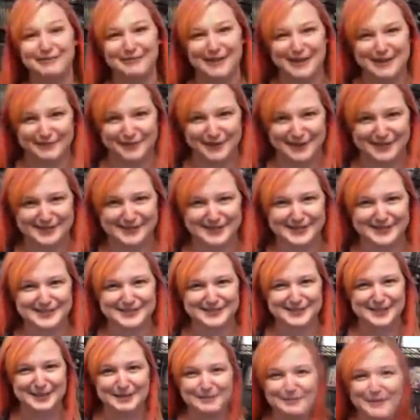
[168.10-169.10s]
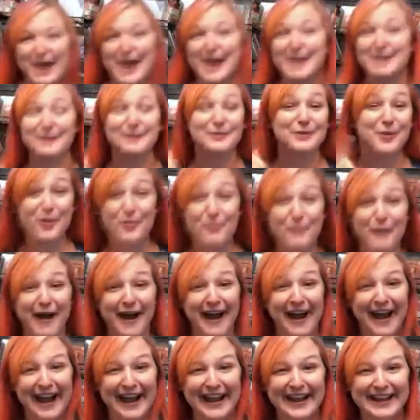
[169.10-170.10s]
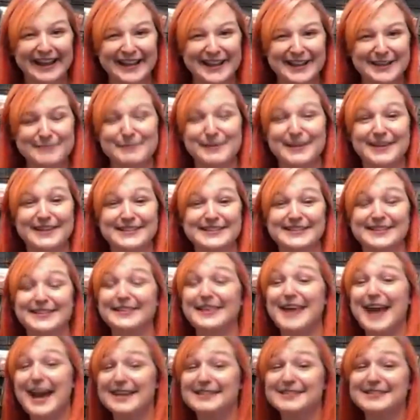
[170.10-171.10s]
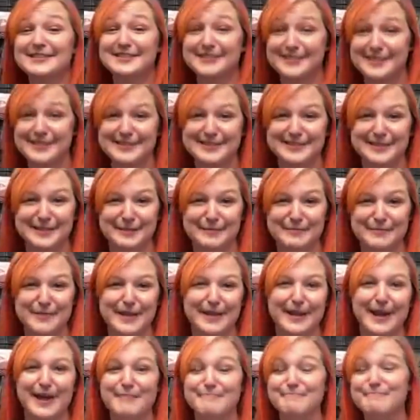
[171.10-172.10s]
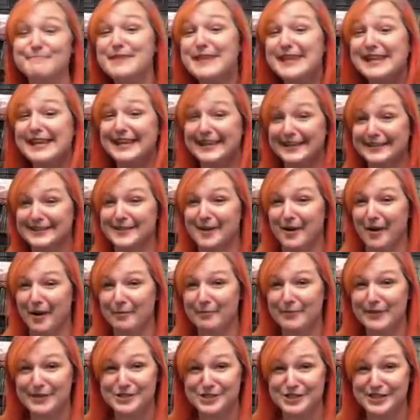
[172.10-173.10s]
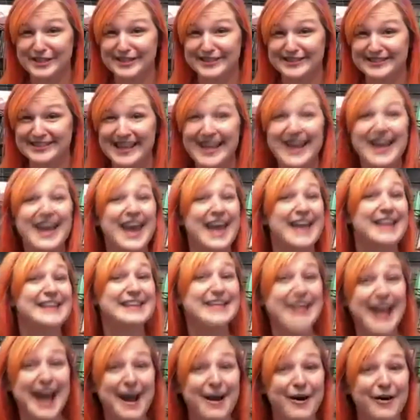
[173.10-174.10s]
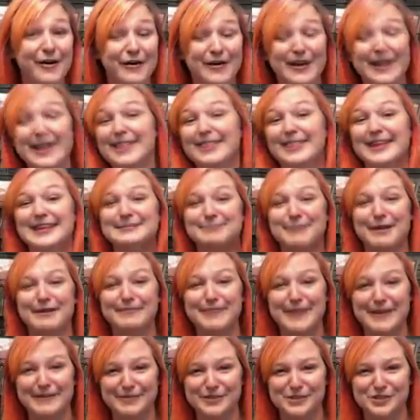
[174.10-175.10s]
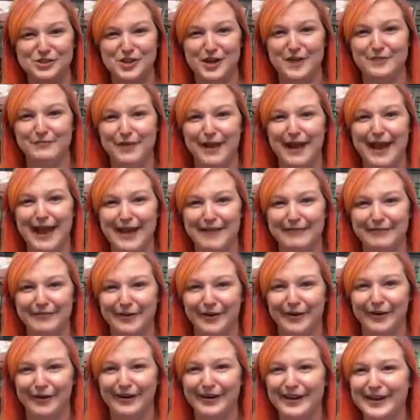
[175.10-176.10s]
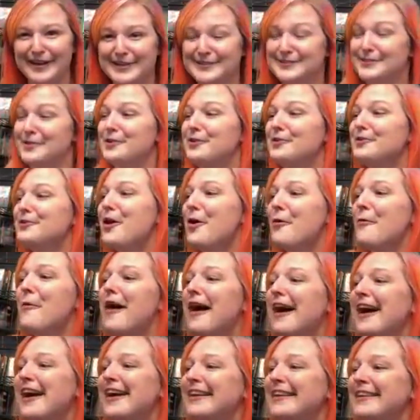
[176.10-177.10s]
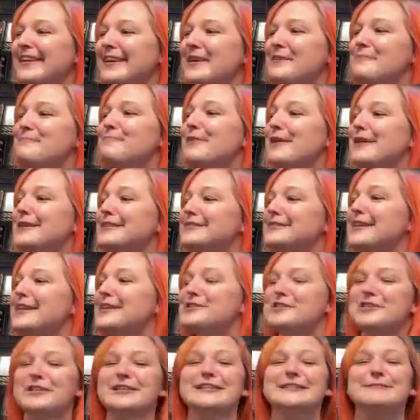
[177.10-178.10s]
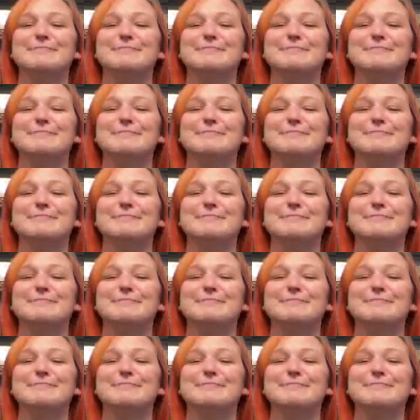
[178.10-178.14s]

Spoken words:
who's in the crew, and I play their videos here in the store a lot, just as like kind of background noise, especially the pickup videos. But when she comes on, and I'm not trying to be mean, I